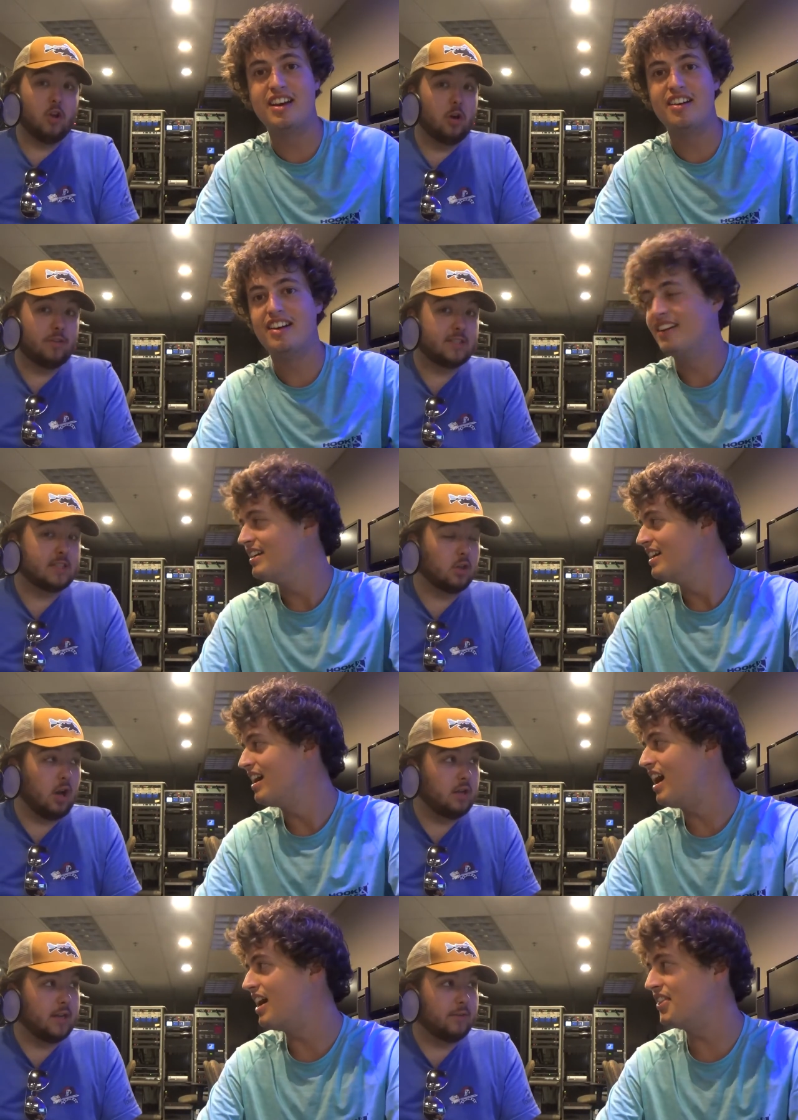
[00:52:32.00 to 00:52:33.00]
Speaker 1: know if it's still
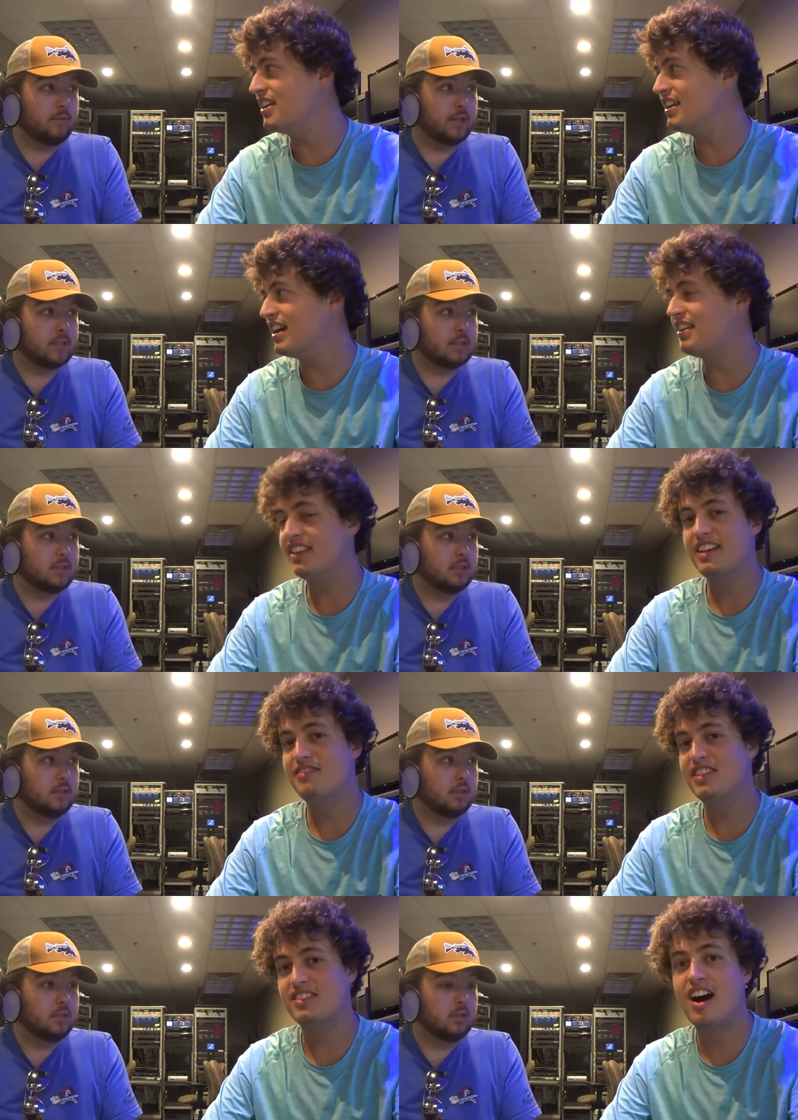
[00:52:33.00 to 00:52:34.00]
on Netflix. I think
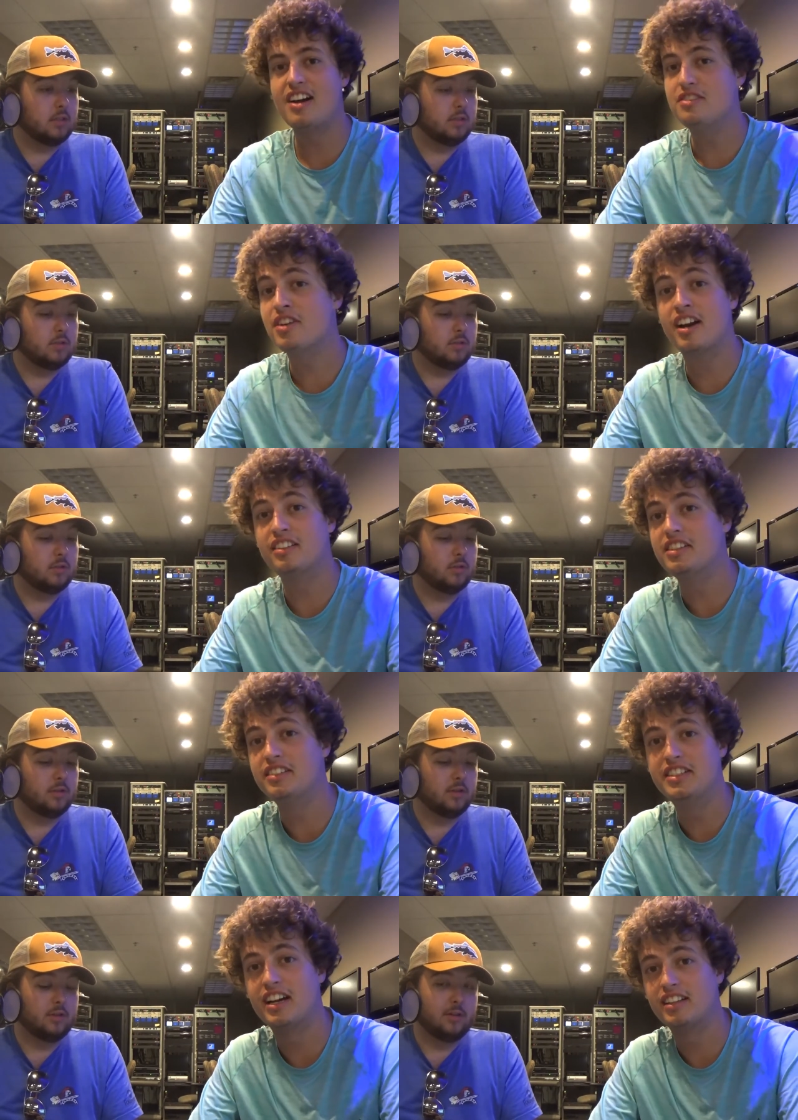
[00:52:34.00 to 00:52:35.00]
if it's not, you gotta
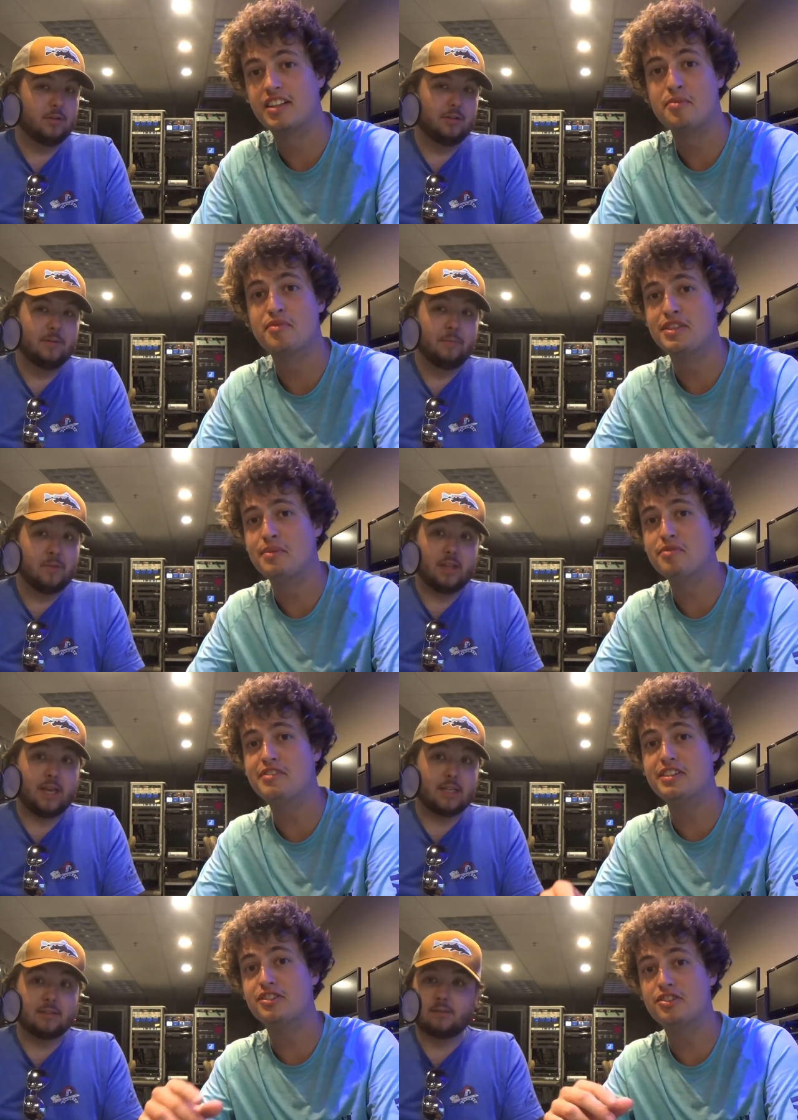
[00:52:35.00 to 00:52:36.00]
illegally download that movie. That
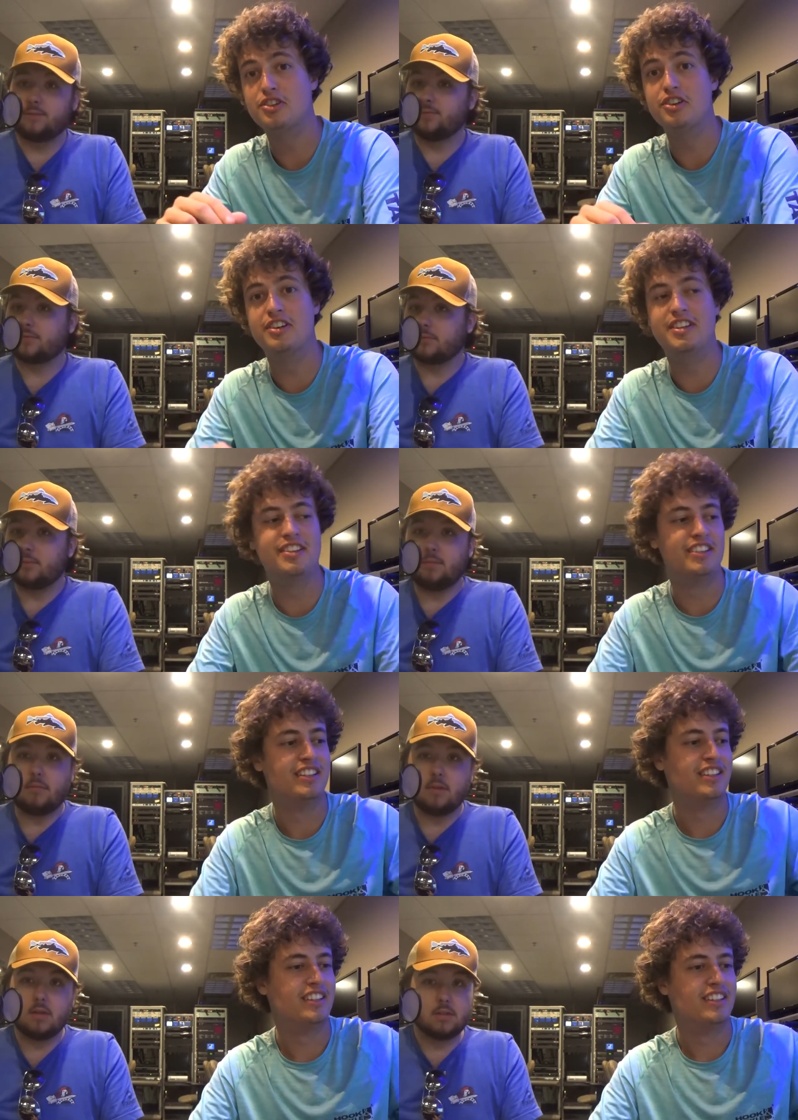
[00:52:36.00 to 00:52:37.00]
movie is good.
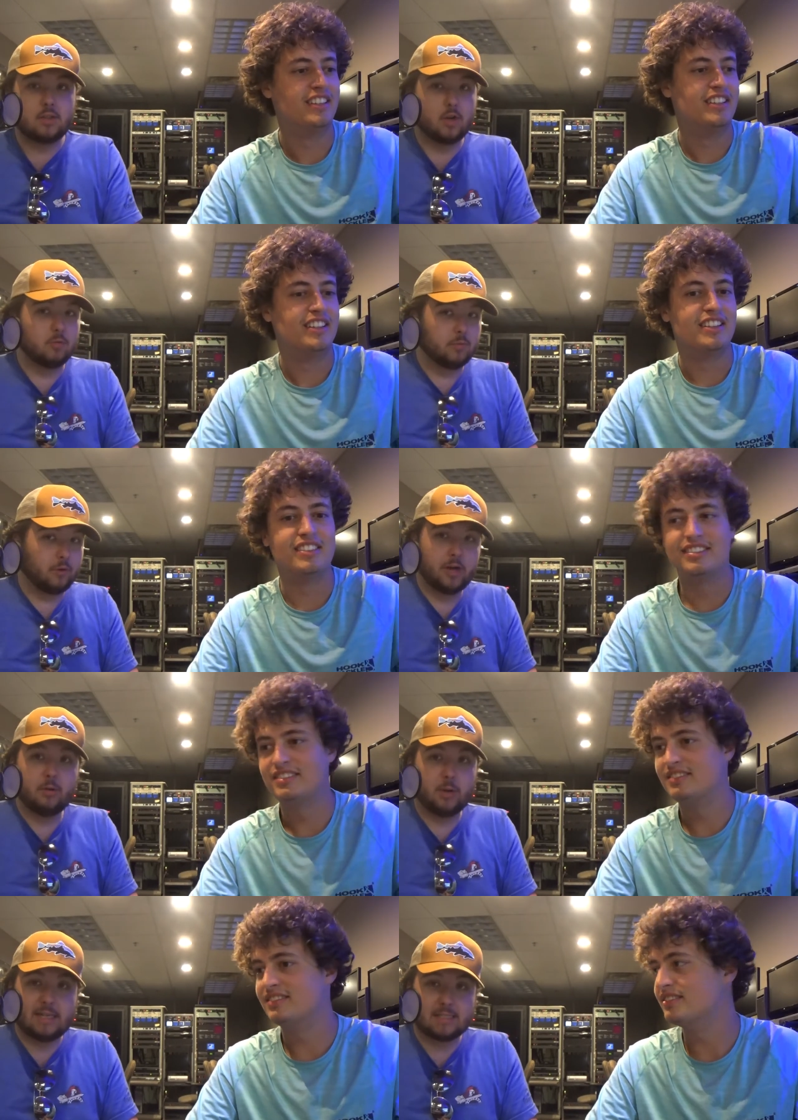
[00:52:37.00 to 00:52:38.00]
Speaker 2: So for
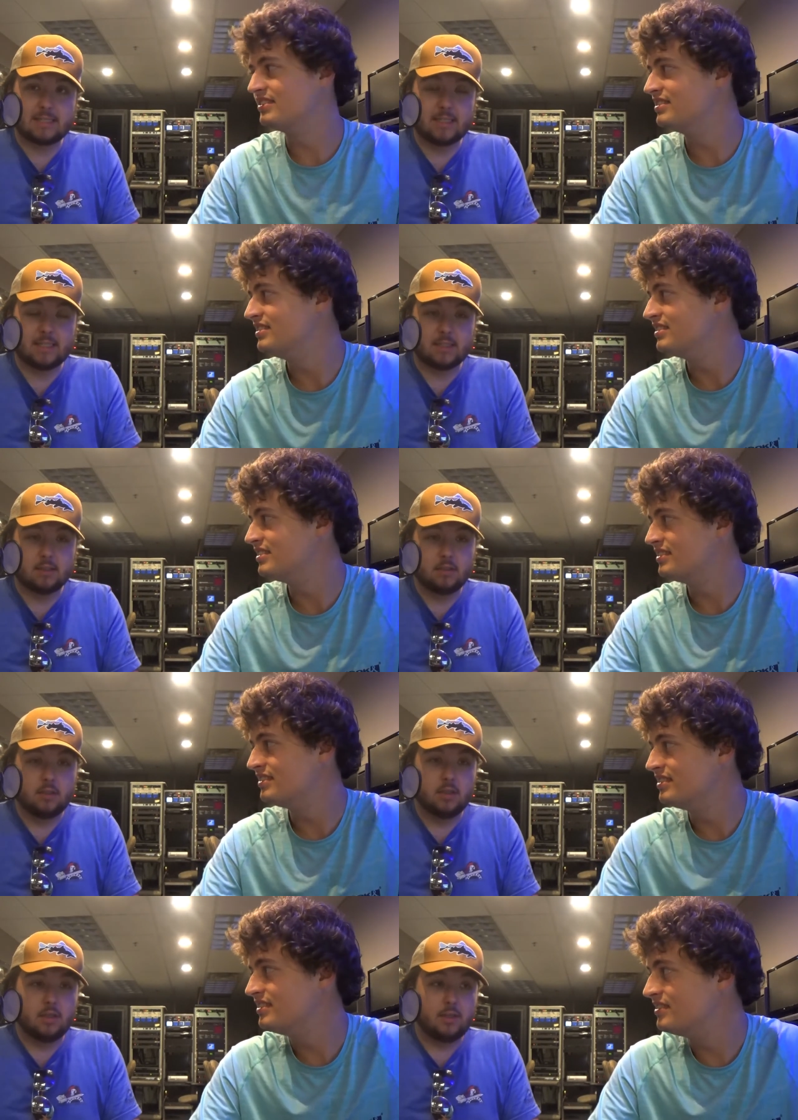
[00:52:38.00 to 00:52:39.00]
anyone who hasn't seen it,
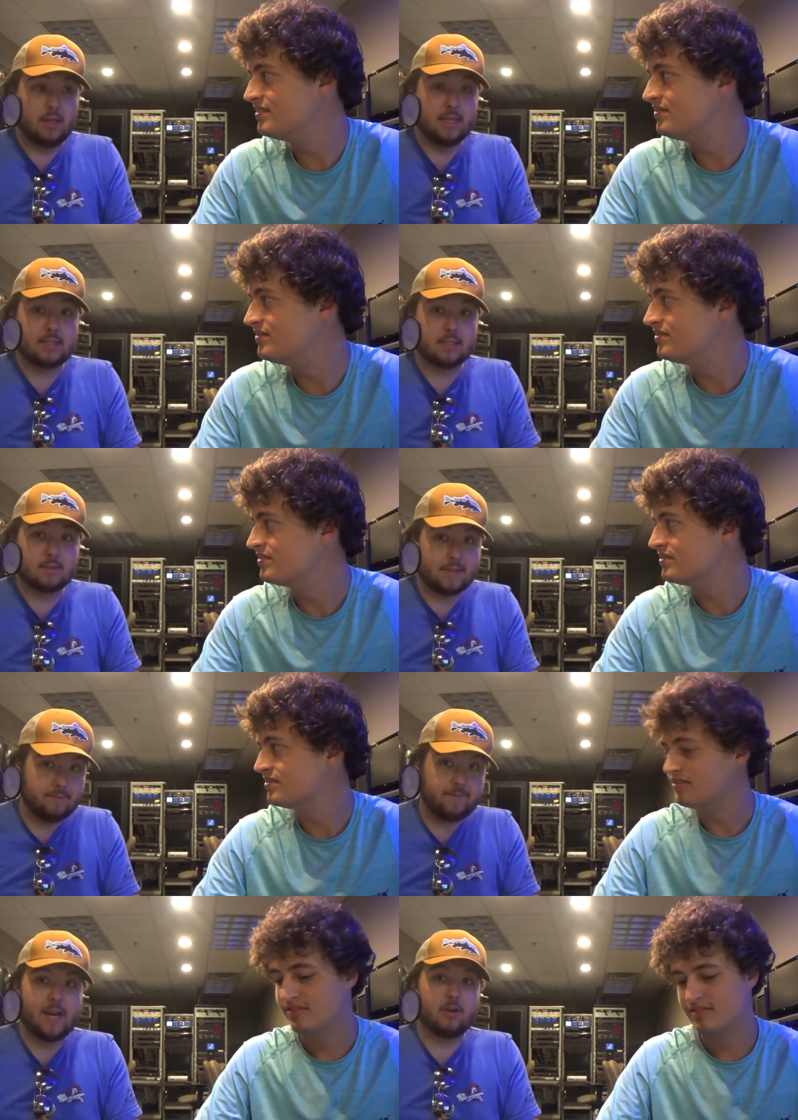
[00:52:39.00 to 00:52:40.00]
it's the
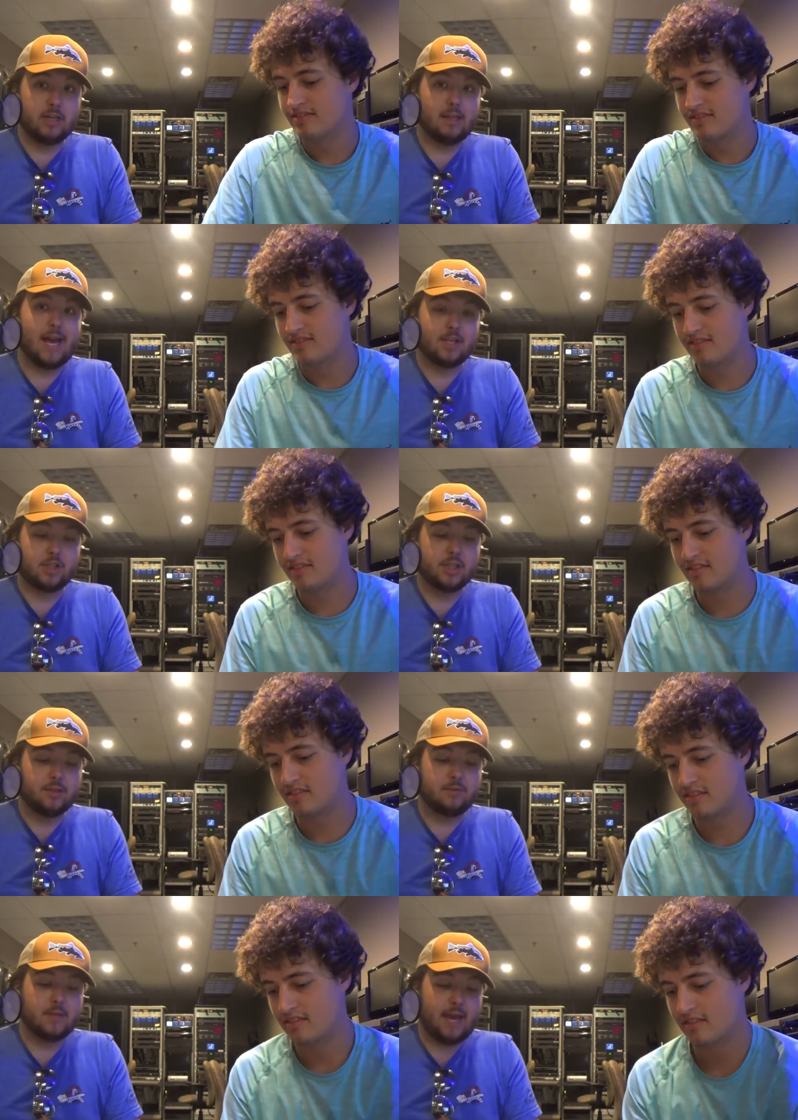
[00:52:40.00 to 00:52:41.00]
very last
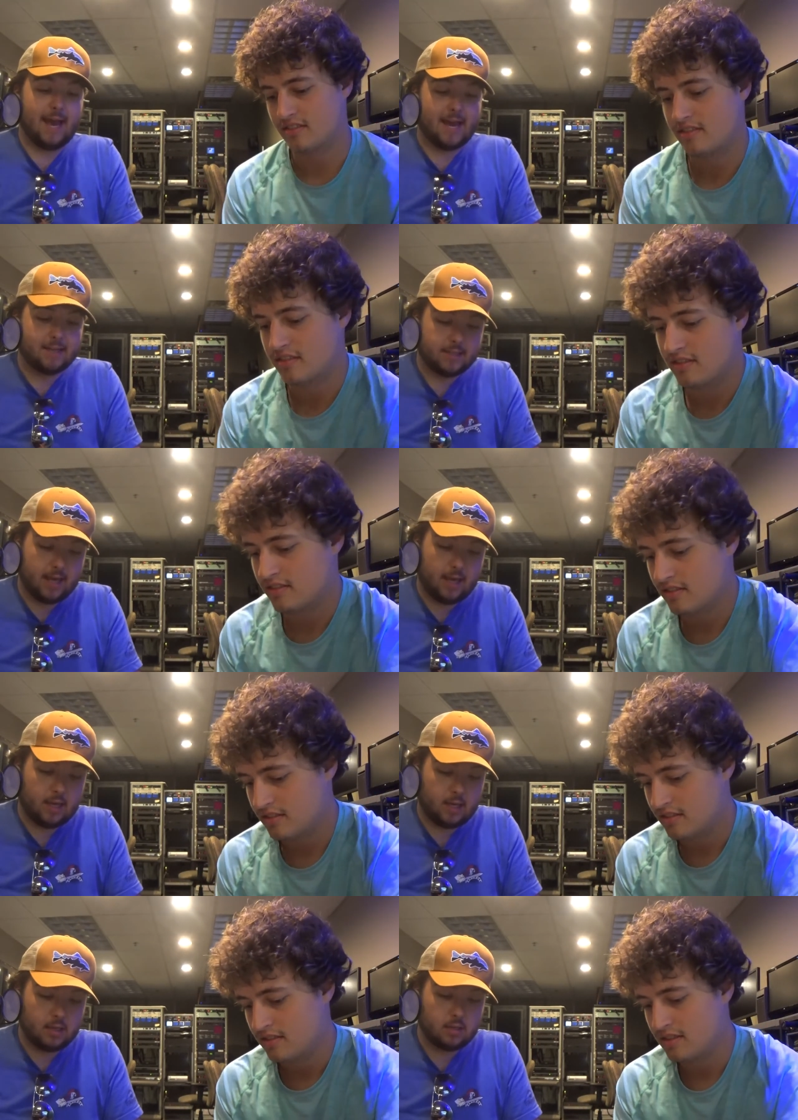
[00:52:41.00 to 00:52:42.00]
shift at
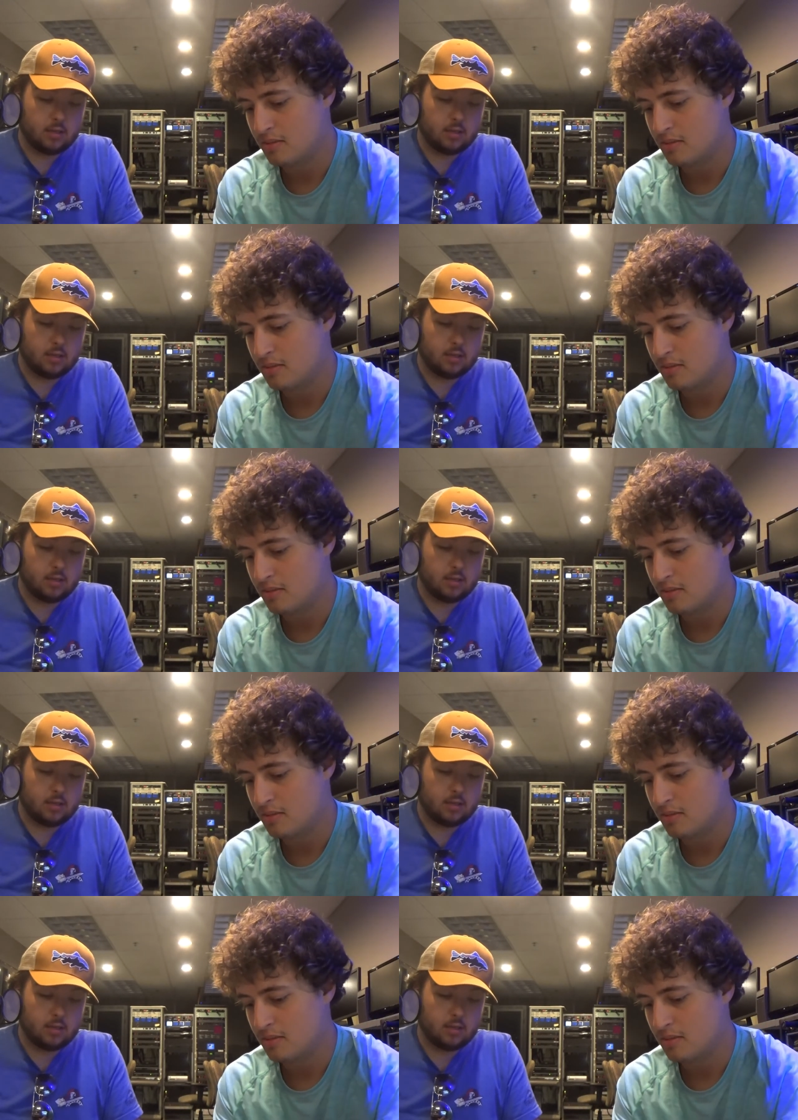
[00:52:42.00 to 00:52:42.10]
a